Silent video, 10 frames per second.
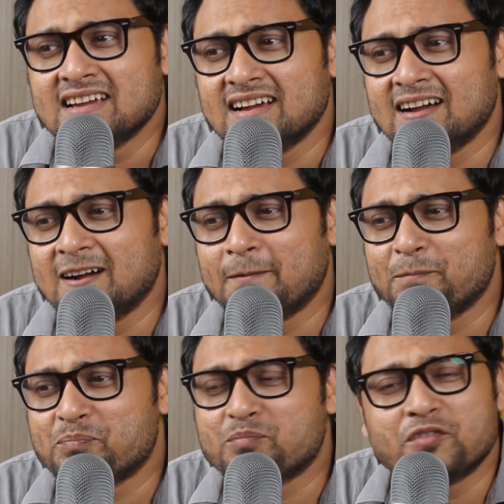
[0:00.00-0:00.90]

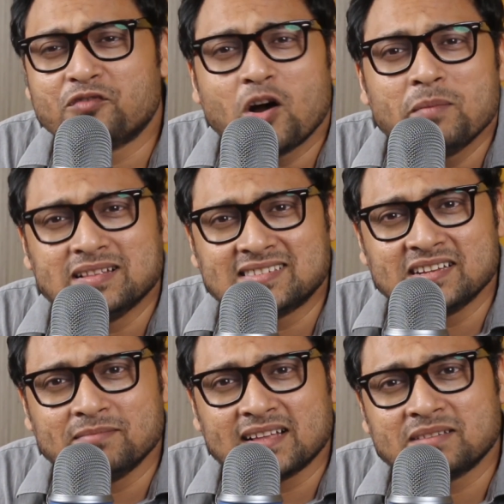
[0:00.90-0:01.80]
um, performance
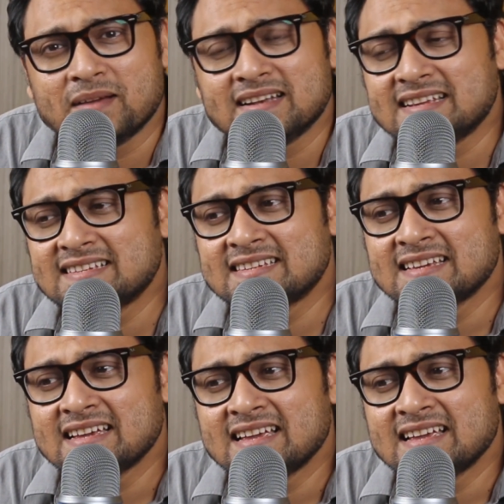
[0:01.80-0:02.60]
in mathematics,